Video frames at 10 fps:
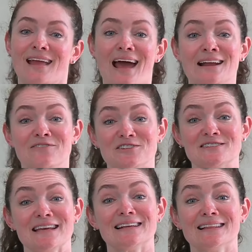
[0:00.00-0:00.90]
And if you're
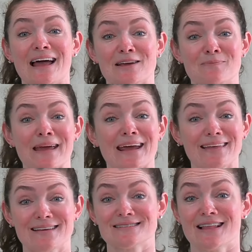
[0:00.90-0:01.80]
seated like
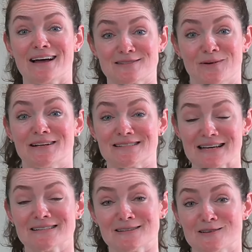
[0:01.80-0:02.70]
me, this last one is
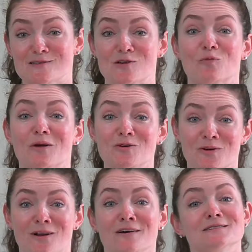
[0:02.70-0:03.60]
easy to do, but you
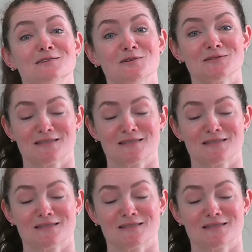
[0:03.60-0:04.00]
can also use a